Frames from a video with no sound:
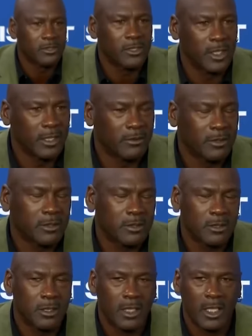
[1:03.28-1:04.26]
He never
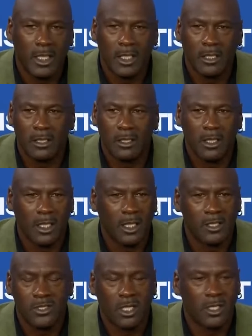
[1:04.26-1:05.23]
admitted it publicly, but
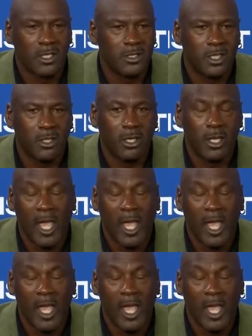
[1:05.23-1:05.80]
the couple has